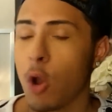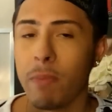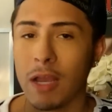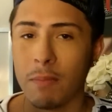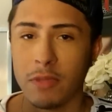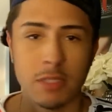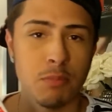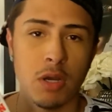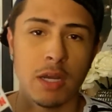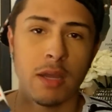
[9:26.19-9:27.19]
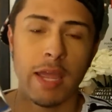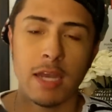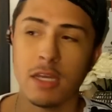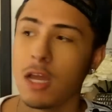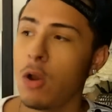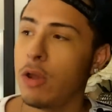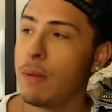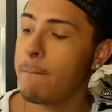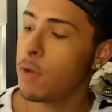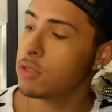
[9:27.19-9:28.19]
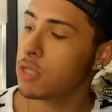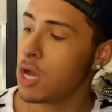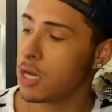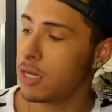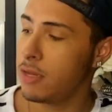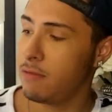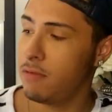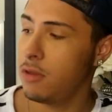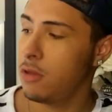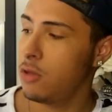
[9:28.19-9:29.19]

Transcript: go pick up this book, Andy Cohen, Most Talkative